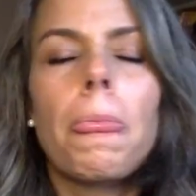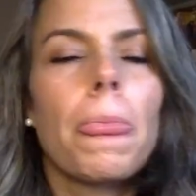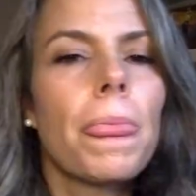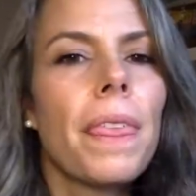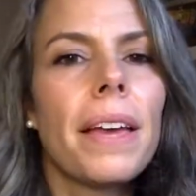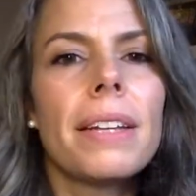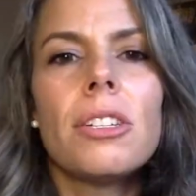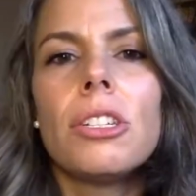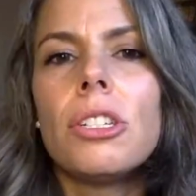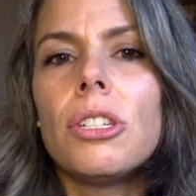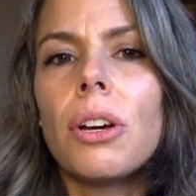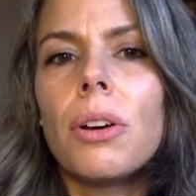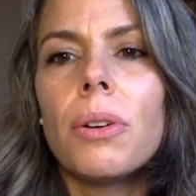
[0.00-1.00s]
then
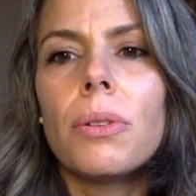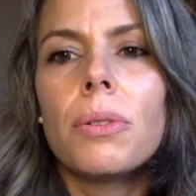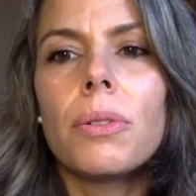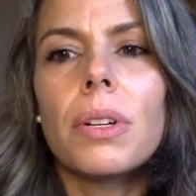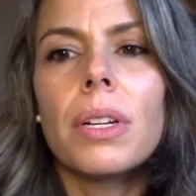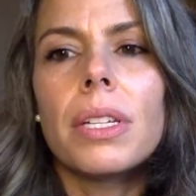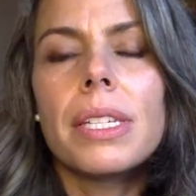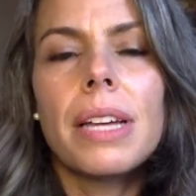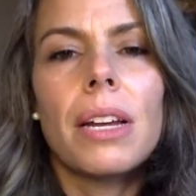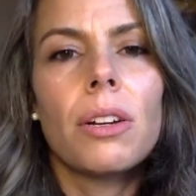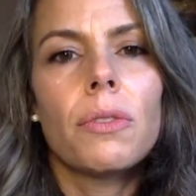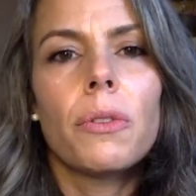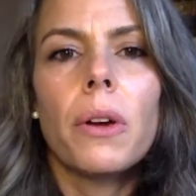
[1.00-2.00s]
don't
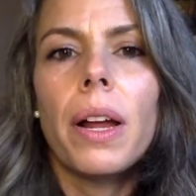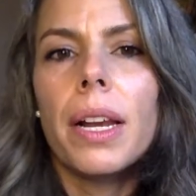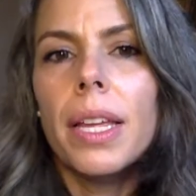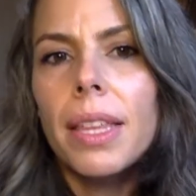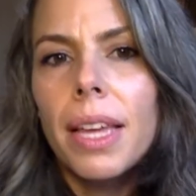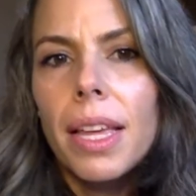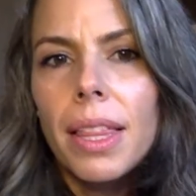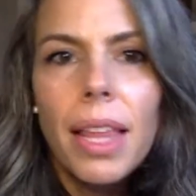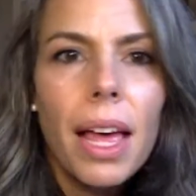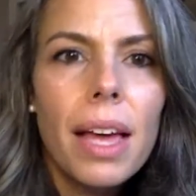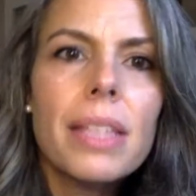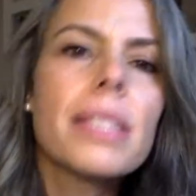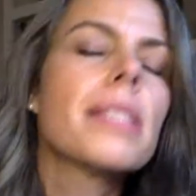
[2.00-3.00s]
settle for anything
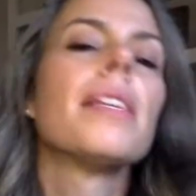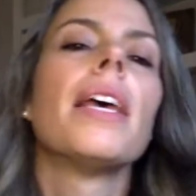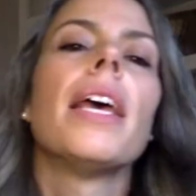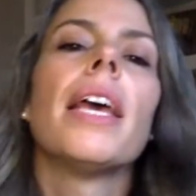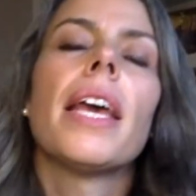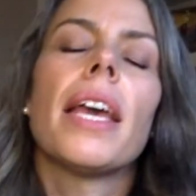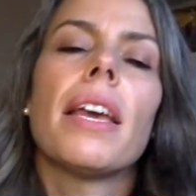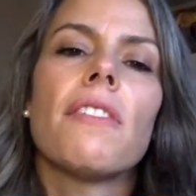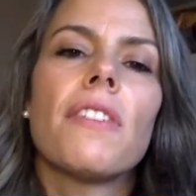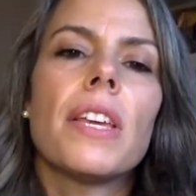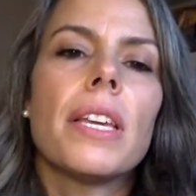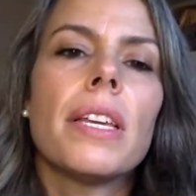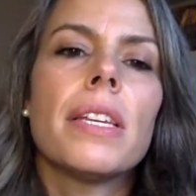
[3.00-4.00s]
less. If
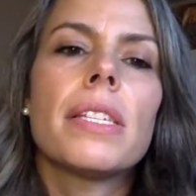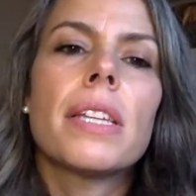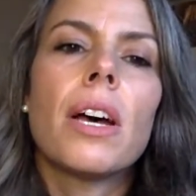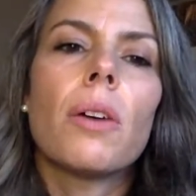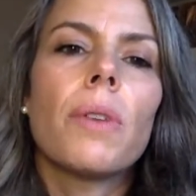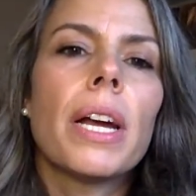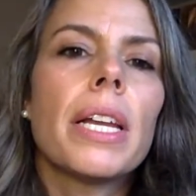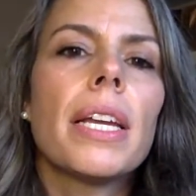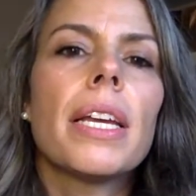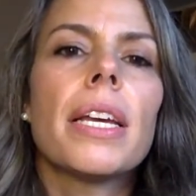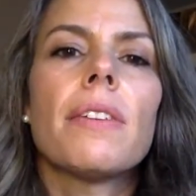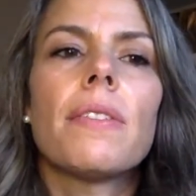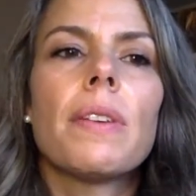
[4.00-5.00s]
he's not ready,
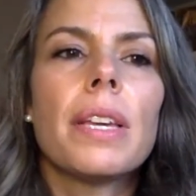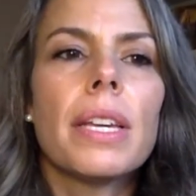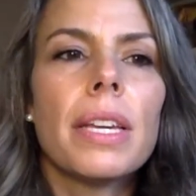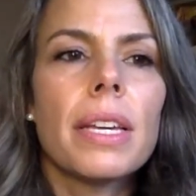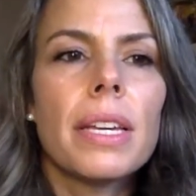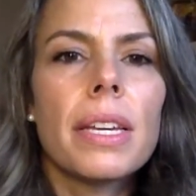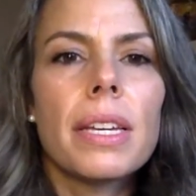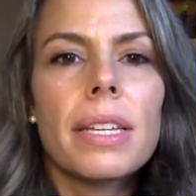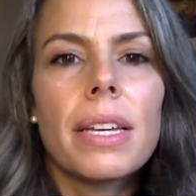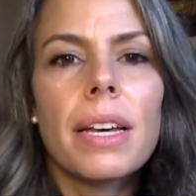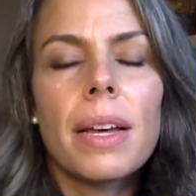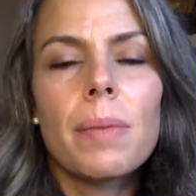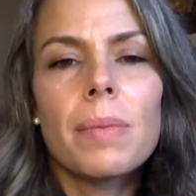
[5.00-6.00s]
if he
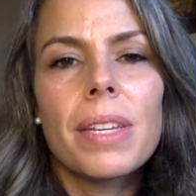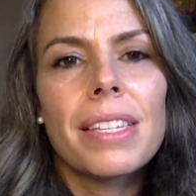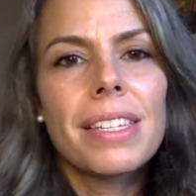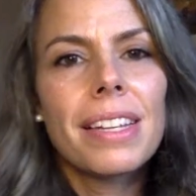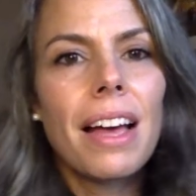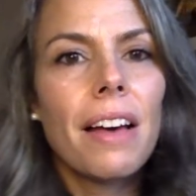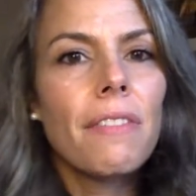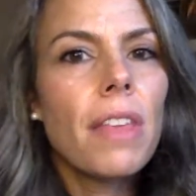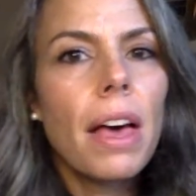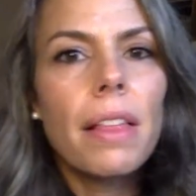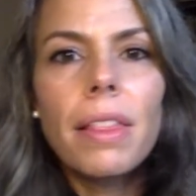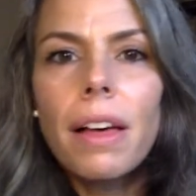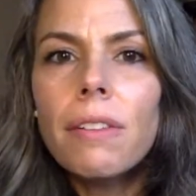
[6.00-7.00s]
doesn't have
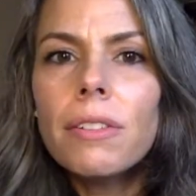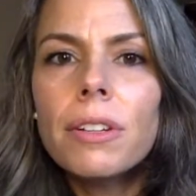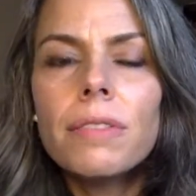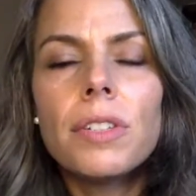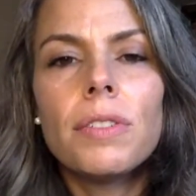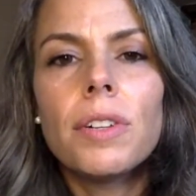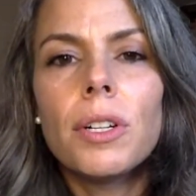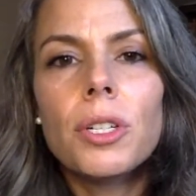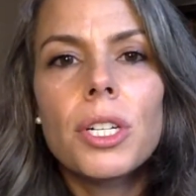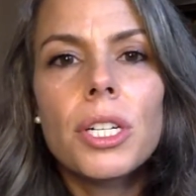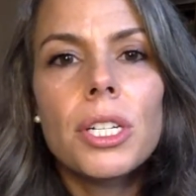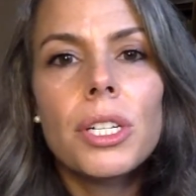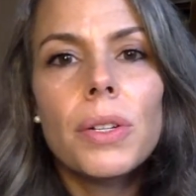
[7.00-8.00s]
that level of
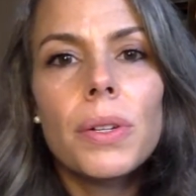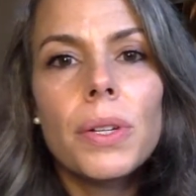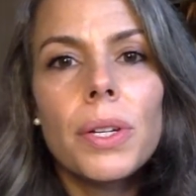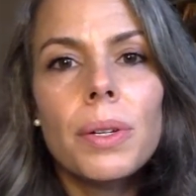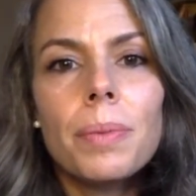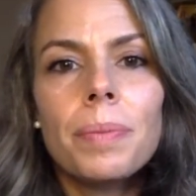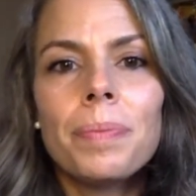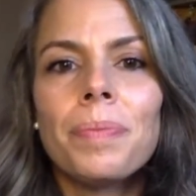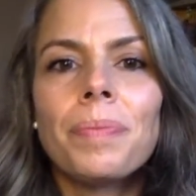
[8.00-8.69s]
devotion to you,